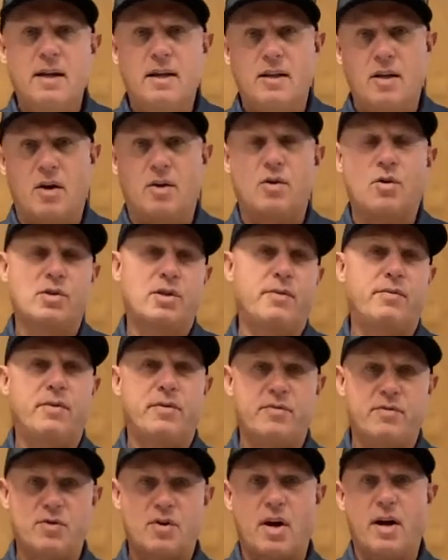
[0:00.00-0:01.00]
Now, of course, if
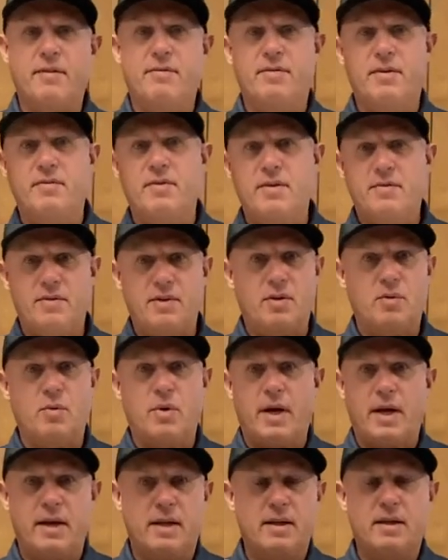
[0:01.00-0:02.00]
you drive 50 feet
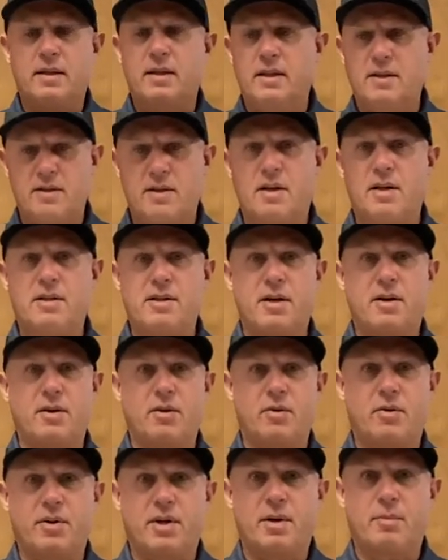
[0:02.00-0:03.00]
away, it's gonna tear the
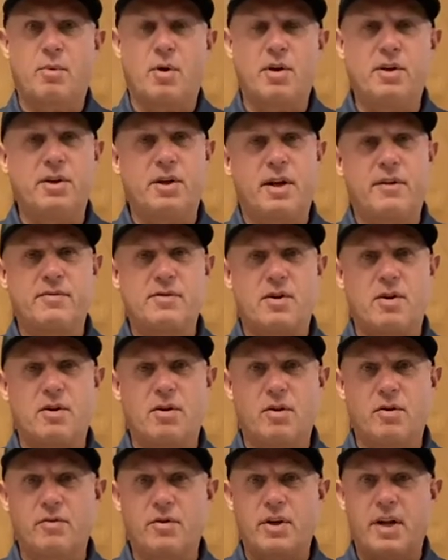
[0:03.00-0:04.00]
whole thing apart and you're gonna have to start
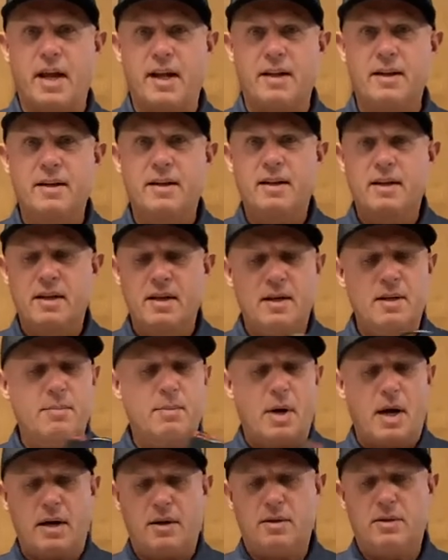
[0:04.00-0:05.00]
all over again.
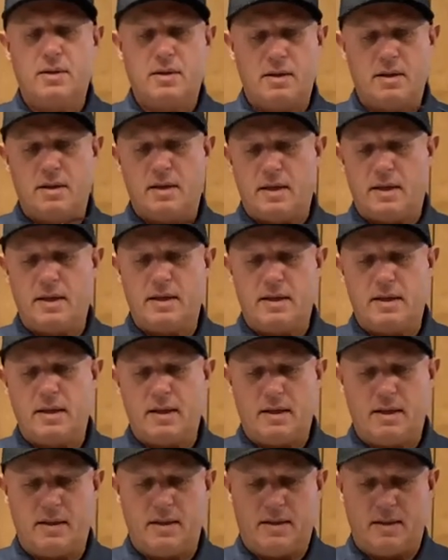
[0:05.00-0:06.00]
But in
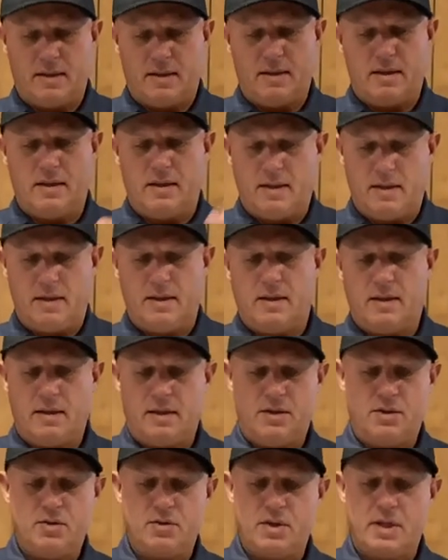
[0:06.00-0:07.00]

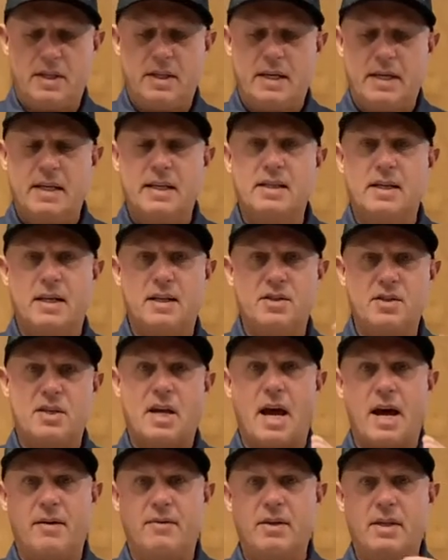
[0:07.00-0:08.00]
using these and just
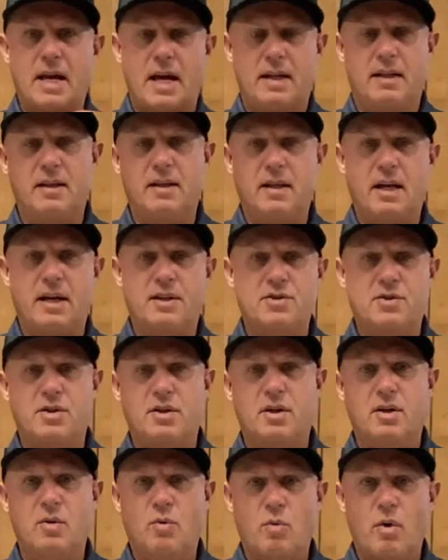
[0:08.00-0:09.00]
having that little
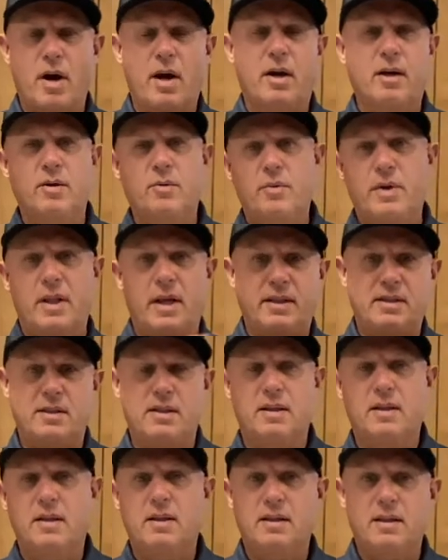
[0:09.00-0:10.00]
extra wire that we'd like
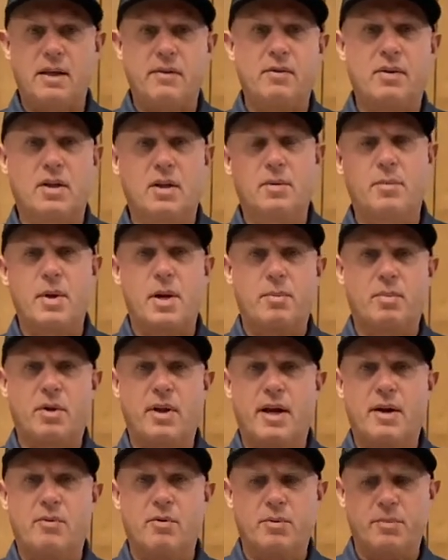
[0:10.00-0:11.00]
to give you a little bit of
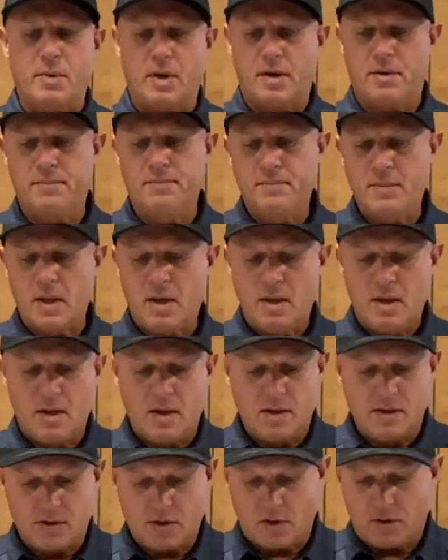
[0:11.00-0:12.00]
playroom there.
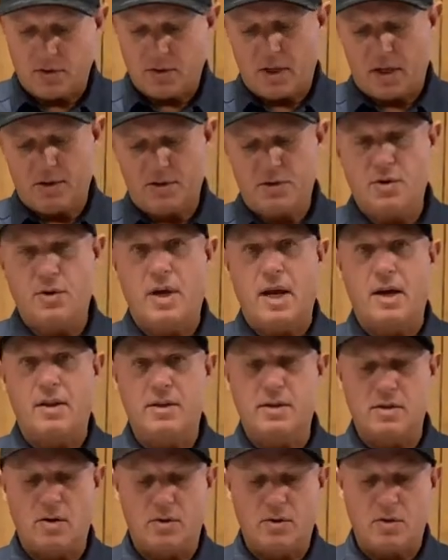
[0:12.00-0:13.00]
So I'll show you how
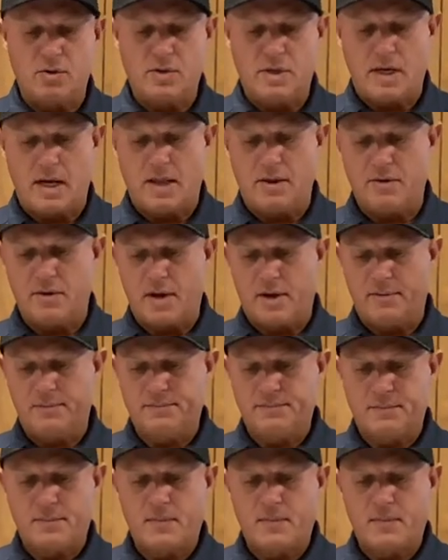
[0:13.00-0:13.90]
this all goes together now.